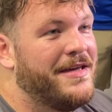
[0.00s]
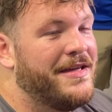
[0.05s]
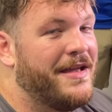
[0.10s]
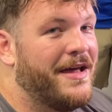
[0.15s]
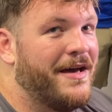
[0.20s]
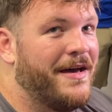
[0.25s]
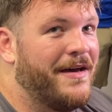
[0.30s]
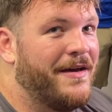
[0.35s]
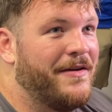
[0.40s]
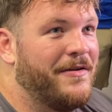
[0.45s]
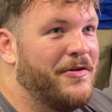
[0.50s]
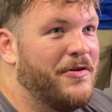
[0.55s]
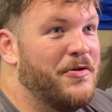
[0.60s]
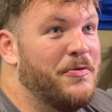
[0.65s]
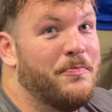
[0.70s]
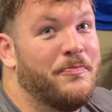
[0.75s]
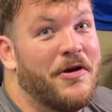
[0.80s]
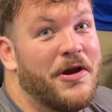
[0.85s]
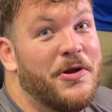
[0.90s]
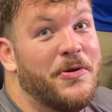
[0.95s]

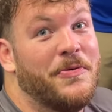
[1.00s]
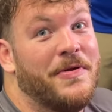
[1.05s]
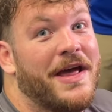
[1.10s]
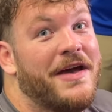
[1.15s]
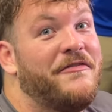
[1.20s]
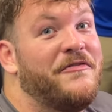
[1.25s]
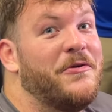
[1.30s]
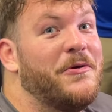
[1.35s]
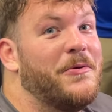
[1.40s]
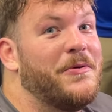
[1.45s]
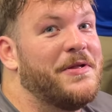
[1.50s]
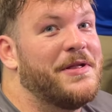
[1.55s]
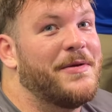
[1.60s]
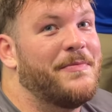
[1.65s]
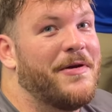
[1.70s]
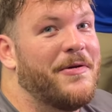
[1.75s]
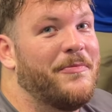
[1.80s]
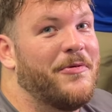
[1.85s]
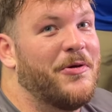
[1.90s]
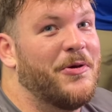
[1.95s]
brand new nephews that
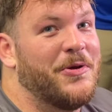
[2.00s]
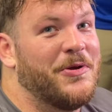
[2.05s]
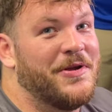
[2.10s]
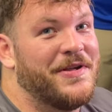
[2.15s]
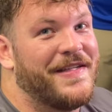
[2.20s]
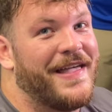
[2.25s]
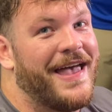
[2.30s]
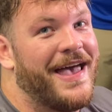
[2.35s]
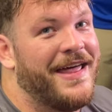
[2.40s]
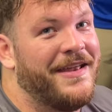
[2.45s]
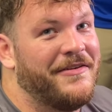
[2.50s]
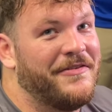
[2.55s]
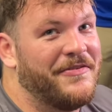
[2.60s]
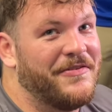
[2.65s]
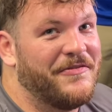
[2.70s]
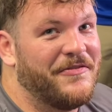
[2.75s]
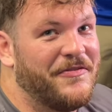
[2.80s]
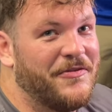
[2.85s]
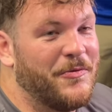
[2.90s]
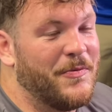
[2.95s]
my brother just had a
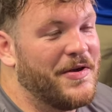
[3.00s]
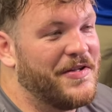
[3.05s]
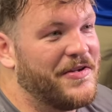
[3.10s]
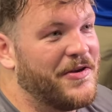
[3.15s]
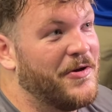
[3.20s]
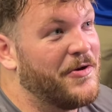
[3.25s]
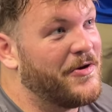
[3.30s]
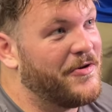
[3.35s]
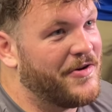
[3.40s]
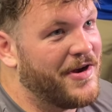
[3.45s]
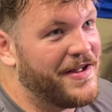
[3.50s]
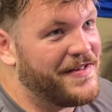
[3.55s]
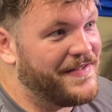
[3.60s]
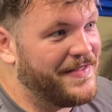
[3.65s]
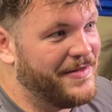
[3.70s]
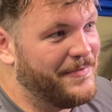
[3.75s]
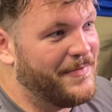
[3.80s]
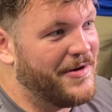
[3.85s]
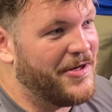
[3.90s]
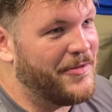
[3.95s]
few weeks ago. Congrats to
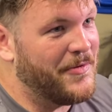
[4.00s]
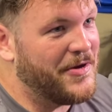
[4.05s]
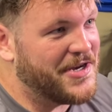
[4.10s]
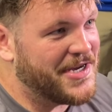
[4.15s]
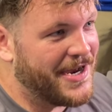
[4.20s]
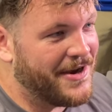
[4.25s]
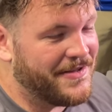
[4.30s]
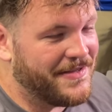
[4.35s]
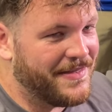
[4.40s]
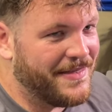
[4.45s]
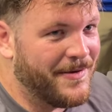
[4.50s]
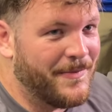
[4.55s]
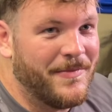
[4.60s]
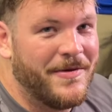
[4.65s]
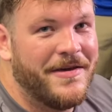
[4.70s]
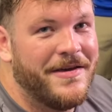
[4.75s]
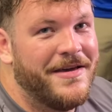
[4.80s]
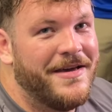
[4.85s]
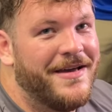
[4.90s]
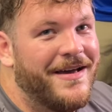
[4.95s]
them, by the way. Shout out to them.
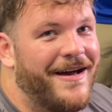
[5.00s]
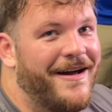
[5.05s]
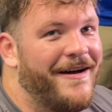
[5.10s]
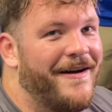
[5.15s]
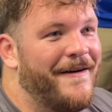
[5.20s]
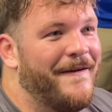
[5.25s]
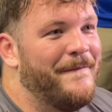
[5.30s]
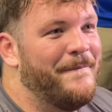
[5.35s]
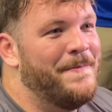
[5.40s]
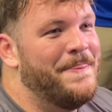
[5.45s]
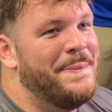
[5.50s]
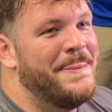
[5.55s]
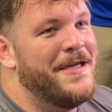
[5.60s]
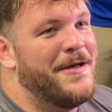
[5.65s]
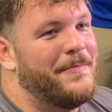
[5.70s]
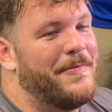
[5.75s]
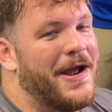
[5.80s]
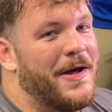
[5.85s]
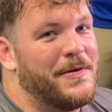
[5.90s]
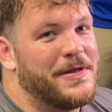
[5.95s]

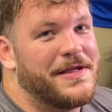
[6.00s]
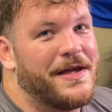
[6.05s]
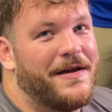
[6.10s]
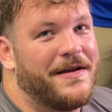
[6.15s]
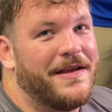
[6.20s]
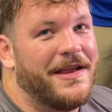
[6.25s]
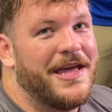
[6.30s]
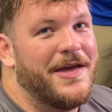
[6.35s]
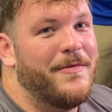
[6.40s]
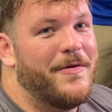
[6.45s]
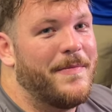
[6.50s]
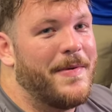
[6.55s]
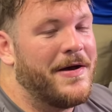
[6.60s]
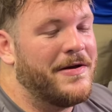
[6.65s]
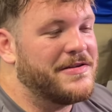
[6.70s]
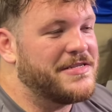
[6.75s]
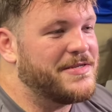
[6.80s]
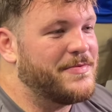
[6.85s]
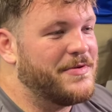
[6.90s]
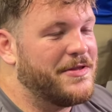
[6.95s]
But I was talking to him
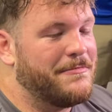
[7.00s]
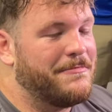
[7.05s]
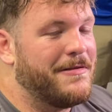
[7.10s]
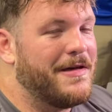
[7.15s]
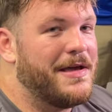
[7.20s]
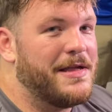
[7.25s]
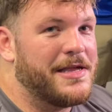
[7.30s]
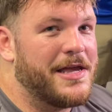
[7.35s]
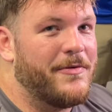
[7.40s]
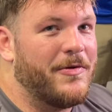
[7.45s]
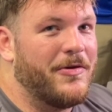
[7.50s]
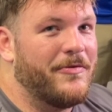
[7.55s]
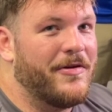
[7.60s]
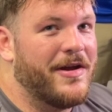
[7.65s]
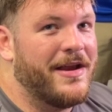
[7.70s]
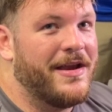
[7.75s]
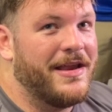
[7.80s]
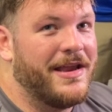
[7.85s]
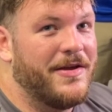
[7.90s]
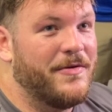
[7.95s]
about some of the plays that we
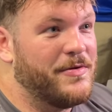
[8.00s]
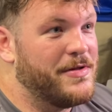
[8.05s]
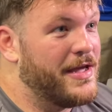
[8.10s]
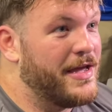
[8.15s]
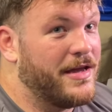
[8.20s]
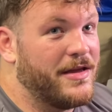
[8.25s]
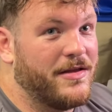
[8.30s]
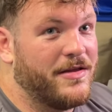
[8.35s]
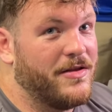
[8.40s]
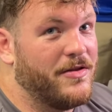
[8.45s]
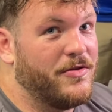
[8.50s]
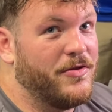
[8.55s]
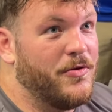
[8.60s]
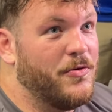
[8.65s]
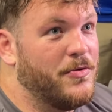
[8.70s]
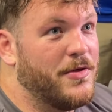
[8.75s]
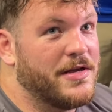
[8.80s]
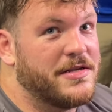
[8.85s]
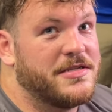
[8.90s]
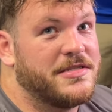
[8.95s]
ran, and he was like,
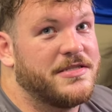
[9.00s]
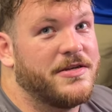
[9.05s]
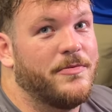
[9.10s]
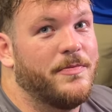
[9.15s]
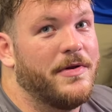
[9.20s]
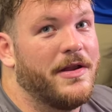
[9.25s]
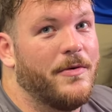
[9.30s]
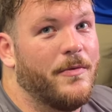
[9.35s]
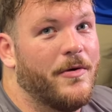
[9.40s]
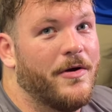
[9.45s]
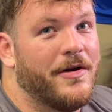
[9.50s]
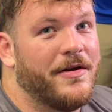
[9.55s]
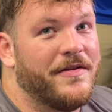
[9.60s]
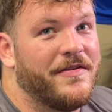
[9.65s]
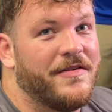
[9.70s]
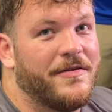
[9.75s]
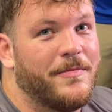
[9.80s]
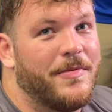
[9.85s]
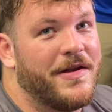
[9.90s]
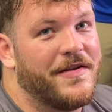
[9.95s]
dude, that's so many
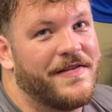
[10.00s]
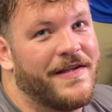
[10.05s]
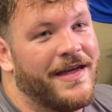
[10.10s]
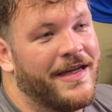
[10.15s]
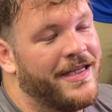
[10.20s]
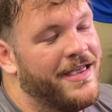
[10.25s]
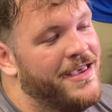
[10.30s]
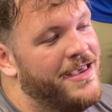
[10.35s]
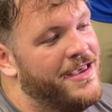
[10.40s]
words. But it's like,